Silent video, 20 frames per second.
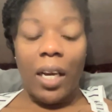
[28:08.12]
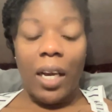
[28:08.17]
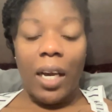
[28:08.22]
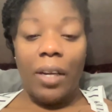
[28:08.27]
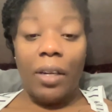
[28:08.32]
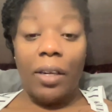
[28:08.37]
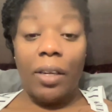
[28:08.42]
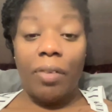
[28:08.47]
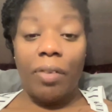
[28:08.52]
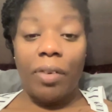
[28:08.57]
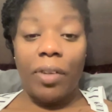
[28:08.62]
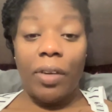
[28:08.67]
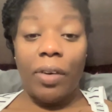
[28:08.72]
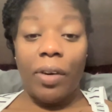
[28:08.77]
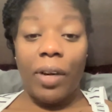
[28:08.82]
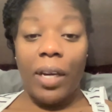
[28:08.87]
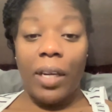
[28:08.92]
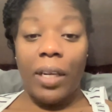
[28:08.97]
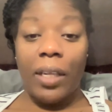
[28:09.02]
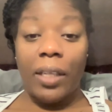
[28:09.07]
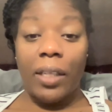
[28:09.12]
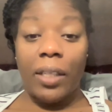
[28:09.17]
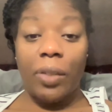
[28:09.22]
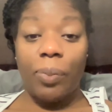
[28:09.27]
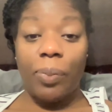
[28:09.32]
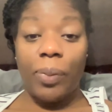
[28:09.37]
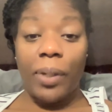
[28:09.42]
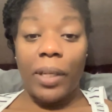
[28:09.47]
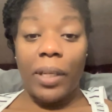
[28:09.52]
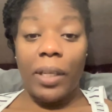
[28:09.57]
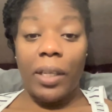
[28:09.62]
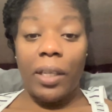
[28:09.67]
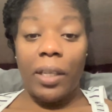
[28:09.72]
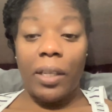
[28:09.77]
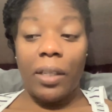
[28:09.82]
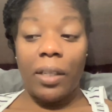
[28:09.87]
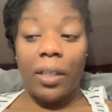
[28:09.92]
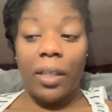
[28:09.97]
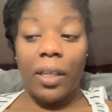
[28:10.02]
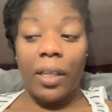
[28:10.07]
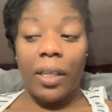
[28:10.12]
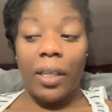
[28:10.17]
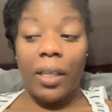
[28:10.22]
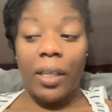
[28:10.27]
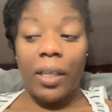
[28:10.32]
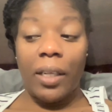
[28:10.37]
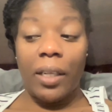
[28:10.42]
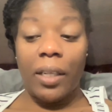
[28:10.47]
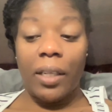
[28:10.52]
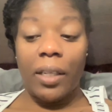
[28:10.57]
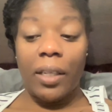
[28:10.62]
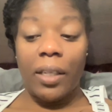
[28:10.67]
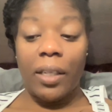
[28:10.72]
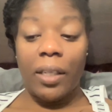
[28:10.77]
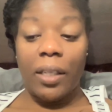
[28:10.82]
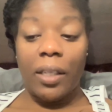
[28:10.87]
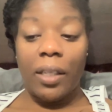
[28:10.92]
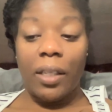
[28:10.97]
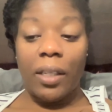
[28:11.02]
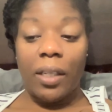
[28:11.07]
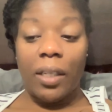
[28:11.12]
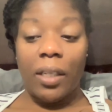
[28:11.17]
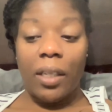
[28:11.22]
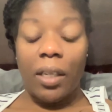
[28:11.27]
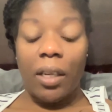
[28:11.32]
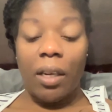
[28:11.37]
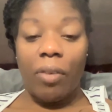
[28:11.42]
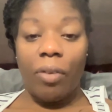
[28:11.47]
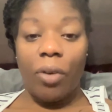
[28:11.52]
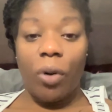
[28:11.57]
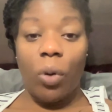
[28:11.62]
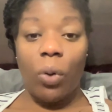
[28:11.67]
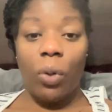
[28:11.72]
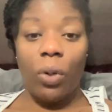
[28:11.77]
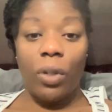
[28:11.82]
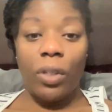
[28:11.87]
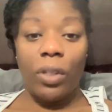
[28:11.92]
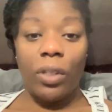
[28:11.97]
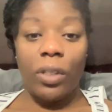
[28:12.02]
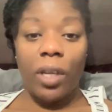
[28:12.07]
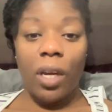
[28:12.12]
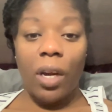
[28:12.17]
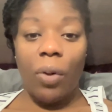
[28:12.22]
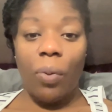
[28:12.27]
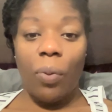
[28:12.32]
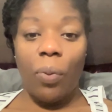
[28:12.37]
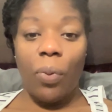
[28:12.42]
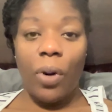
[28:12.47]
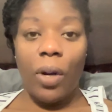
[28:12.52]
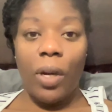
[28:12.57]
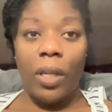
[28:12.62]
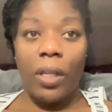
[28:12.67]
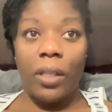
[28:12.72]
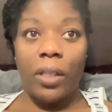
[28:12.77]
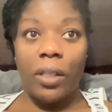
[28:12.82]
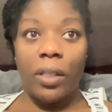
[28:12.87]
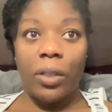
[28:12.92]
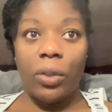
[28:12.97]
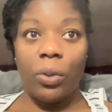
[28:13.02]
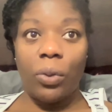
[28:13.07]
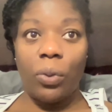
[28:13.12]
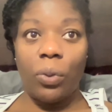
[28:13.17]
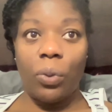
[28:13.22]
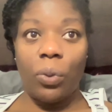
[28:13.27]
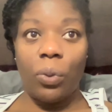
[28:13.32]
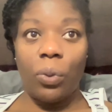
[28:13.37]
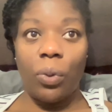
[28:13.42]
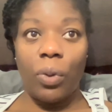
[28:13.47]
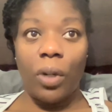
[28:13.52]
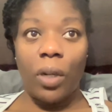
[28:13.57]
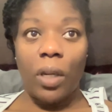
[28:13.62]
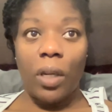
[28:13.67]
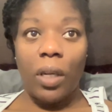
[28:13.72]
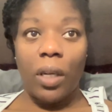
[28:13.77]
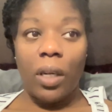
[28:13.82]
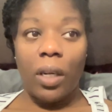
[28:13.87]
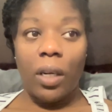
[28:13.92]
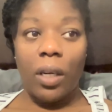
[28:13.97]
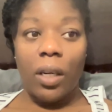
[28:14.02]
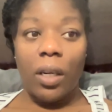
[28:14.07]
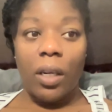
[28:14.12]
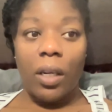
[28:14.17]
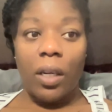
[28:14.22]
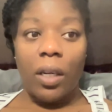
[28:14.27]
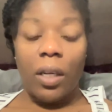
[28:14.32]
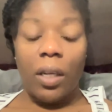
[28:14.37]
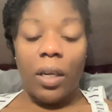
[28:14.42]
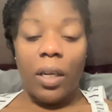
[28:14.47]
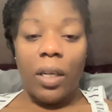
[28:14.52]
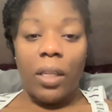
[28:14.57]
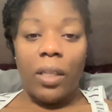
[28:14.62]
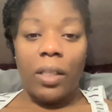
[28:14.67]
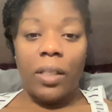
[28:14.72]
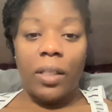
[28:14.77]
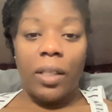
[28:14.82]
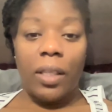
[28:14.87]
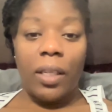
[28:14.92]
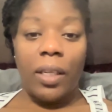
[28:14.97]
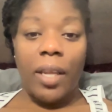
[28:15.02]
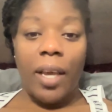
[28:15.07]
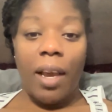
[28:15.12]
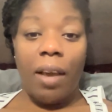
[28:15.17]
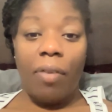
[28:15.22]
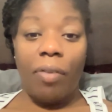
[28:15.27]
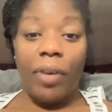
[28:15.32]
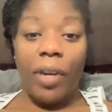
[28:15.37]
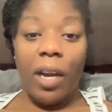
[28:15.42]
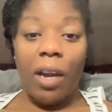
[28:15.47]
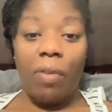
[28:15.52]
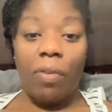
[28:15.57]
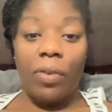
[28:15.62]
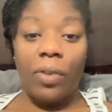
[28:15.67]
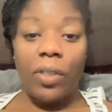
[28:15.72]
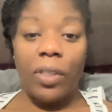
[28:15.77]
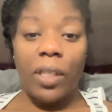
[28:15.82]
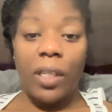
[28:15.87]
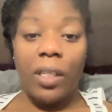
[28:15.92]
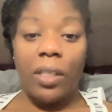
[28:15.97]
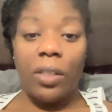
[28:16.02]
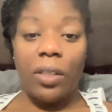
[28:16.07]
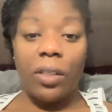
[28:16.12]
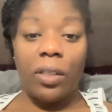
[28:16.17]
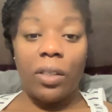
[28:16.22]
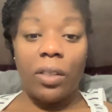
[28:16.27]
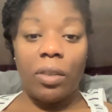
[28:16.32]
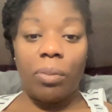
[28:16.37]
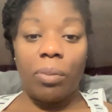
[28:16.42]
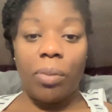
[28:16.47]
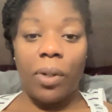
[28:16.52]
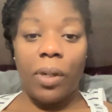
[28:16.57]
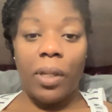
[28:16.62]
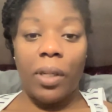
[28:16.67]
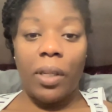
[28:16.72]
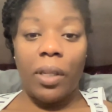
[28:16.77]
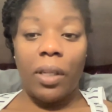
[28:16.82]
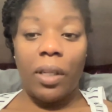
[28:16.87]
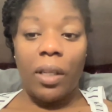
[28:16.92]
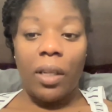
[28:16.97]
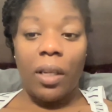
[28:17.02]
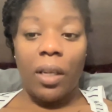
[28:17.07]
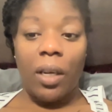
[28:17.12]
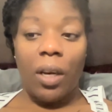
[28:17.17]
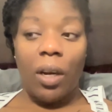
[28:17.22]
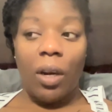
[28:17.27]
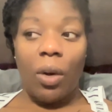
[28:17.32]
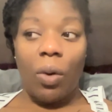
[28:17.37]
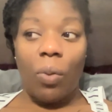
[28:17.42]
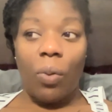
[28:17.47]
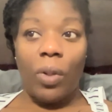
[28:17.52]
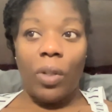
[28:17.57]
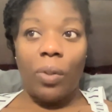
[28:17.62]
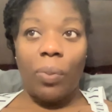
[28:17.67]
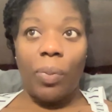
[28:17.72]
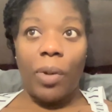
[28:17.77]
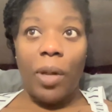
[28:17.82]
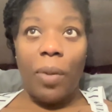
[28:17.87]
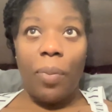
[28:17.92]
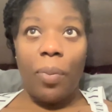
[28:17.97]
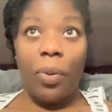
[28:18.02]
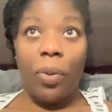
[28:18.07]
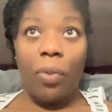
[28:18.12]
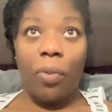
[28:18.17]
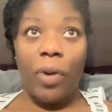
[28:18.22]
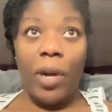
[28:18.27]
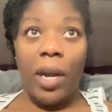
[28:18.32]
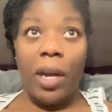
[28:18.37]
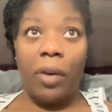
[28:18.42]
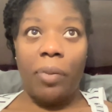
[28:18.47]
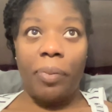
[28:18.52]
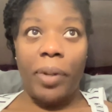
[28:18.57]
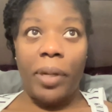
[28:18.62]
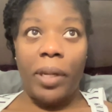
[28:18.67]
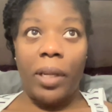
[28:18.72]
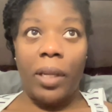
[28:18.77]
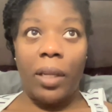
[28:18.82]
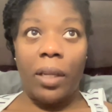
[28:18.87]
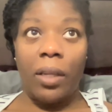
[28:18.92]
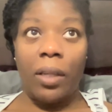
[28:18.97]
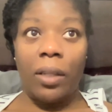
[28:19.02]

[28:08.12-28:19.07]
I don't even know how to explain it. Like, of course I want to sit and have conversations, but when the people around me